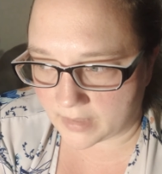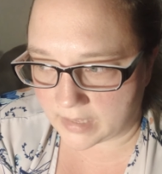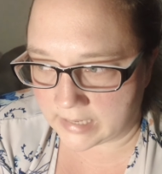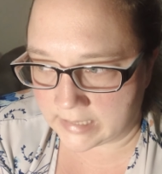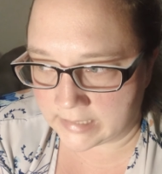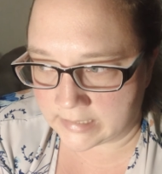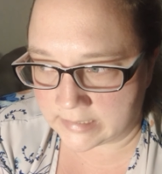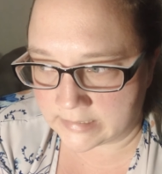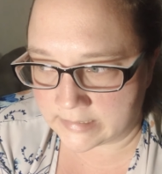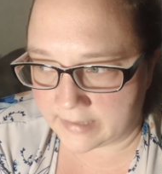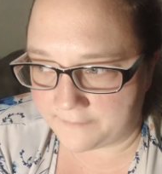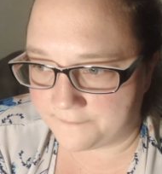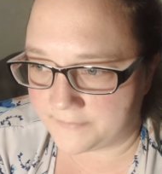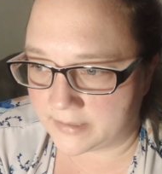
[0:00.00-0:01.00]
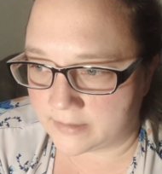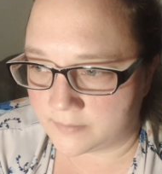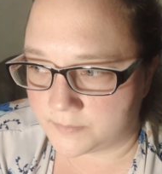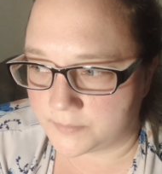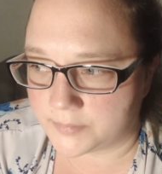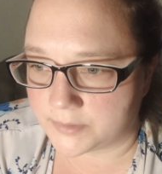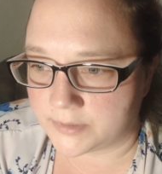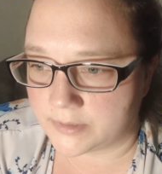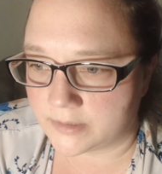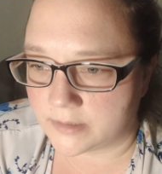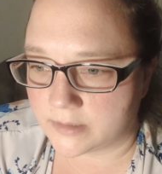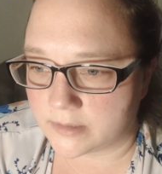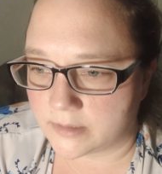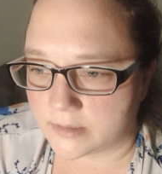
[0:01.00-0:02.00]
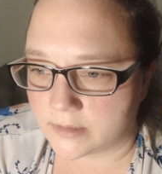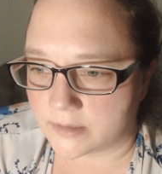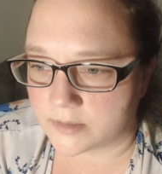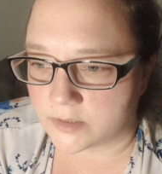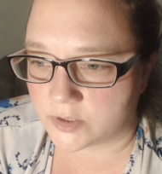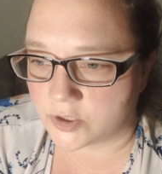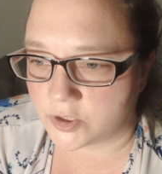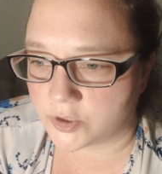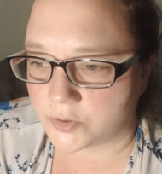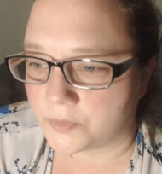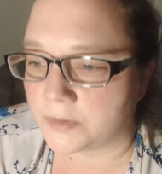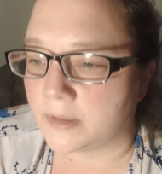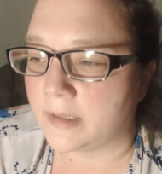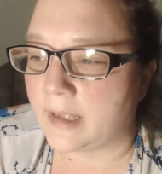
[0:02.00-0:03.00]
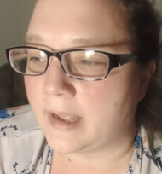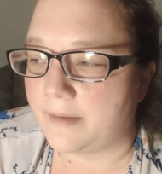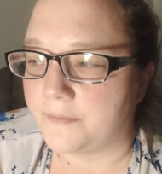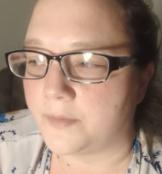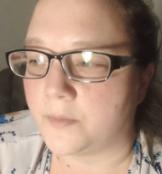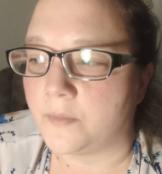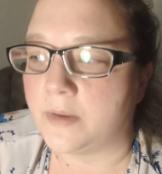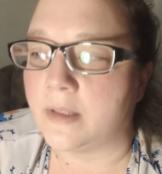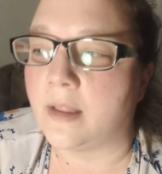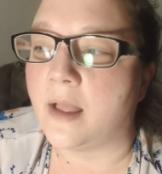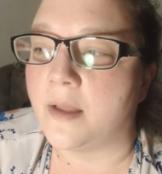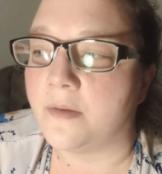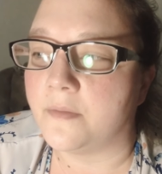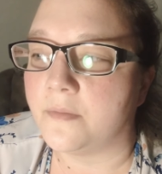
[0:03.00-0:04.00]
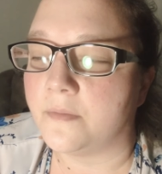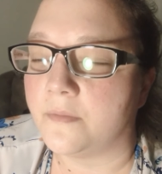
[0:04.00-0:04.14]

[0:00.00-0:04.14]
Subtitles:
And they found Brooke shortly after we left